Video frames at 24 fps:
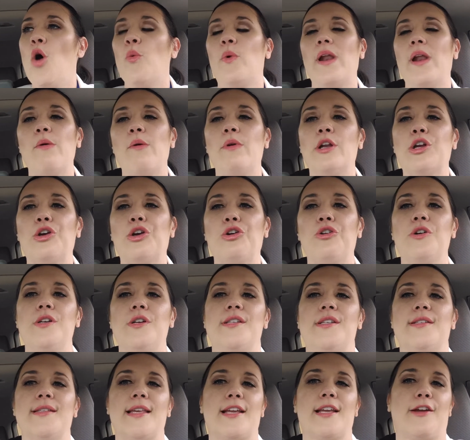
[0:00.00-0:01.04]
What I would
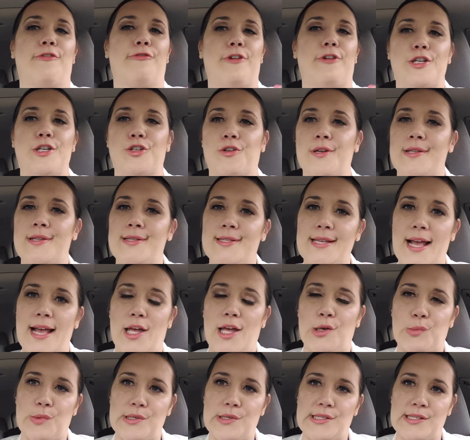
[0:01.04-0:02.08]
encourage is like a fresh green
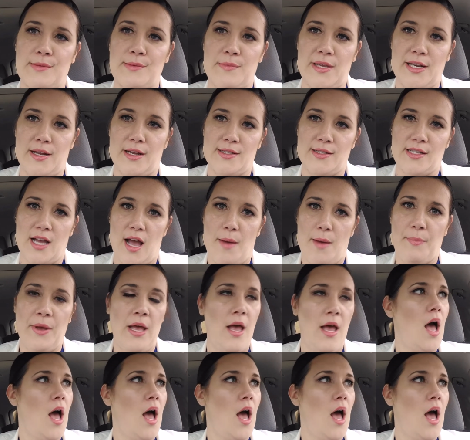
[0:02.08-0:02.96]
salad with some meat on top,